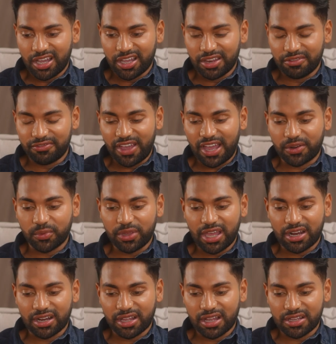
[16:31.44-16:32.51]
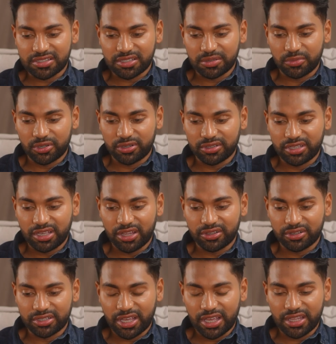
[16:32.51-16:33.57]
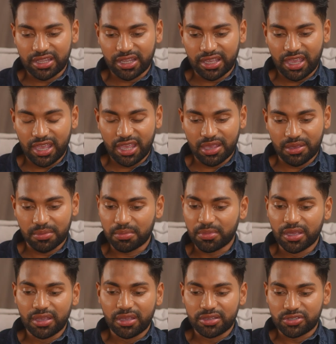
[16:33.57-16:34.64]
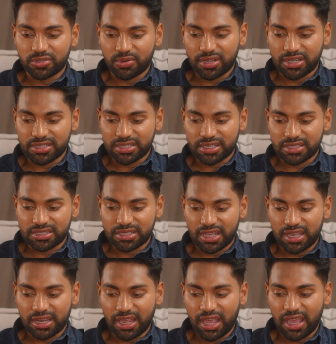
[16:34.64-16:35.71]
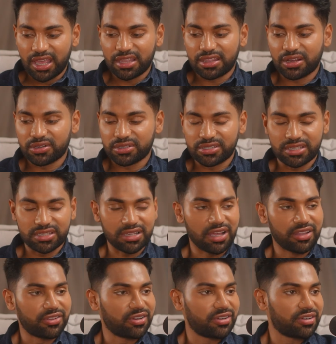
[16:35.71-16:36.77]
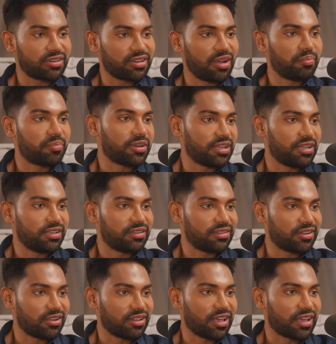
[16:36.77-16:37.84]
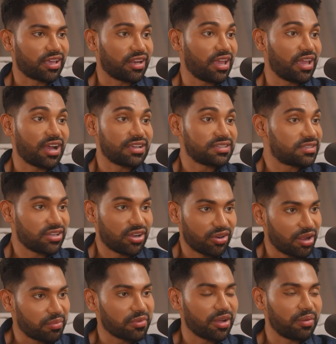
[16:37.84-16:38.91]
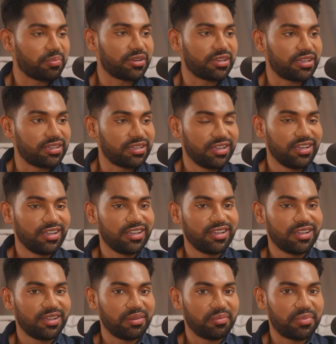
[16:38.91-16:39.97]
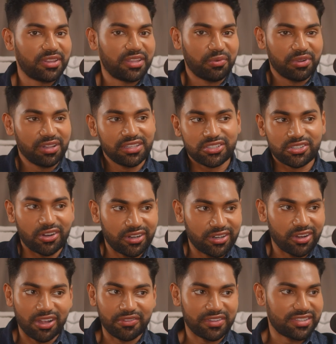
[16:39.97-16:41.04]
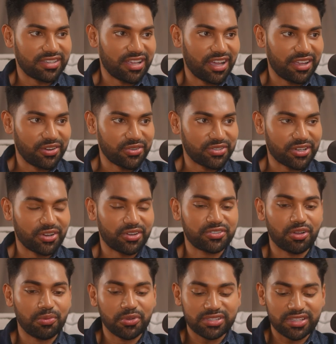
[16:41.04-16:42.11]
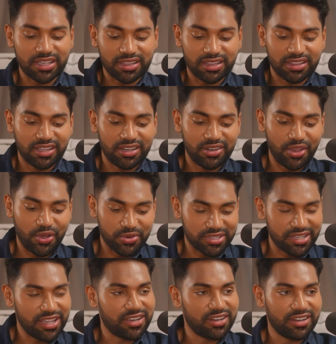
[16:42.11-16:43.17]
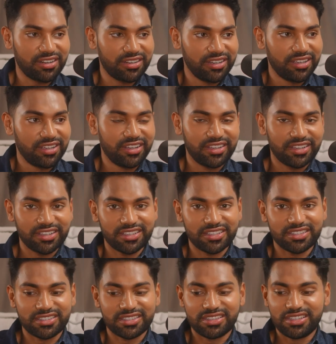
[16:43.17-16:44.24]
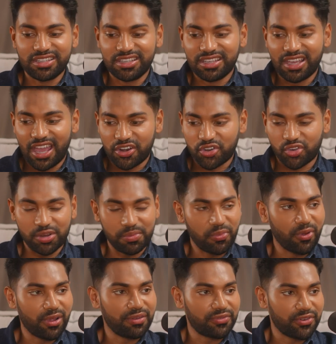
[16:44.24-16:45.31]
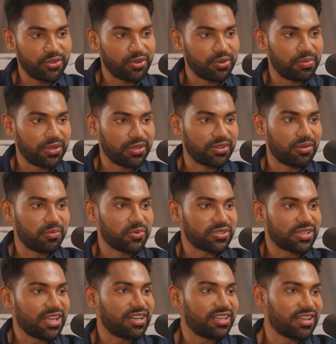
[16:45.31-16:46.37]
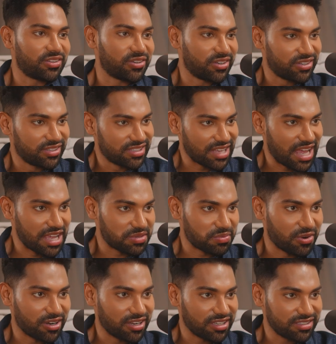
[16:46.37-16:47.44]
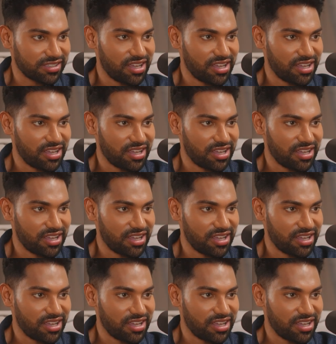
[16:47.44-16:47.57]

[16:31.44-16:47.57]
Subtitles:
In fact, we had a customer the other day that came to us and said, hey, there's this other company. They're like an AI CRM company, but they really started off as an AI note taker. It's almost like the note taker is the entry point for you to build almost any other SaaS product.